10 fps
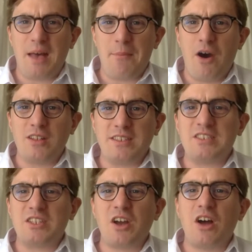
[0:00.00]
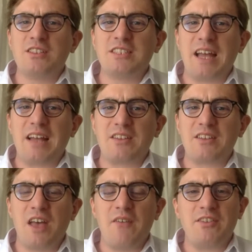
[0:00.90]
parties to contact the
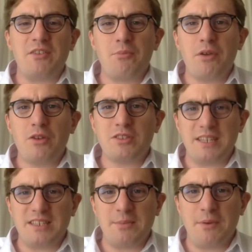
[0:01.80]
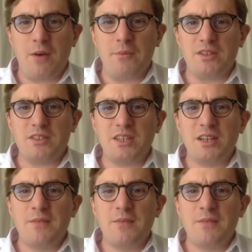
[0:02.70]
Service of Process Department